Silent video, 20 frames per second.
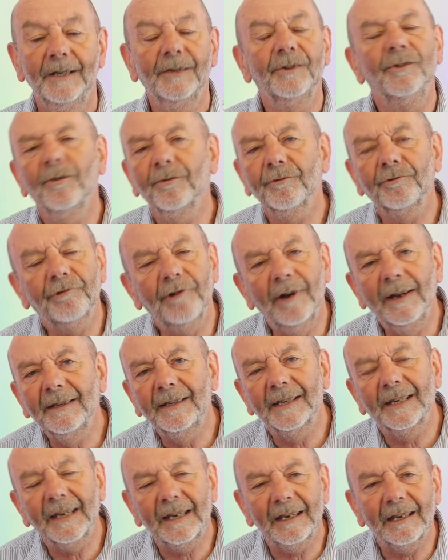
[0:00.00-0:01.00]
He's not trying
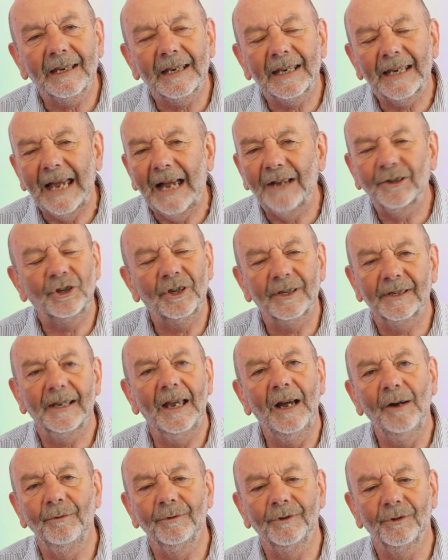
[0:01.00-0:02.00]
to catch us
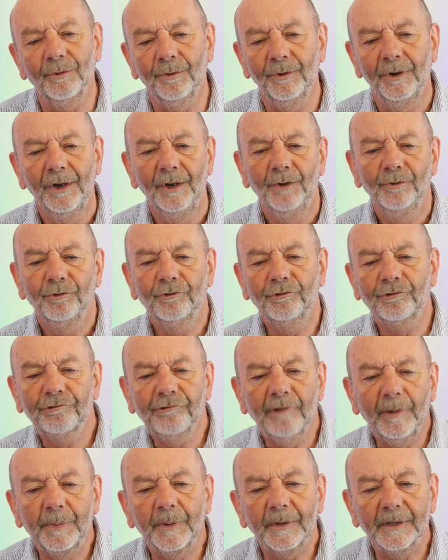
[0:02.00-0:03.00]
out or
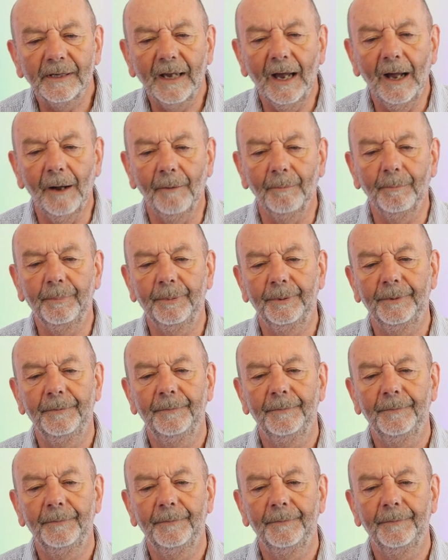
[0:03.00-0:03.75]
trip us up.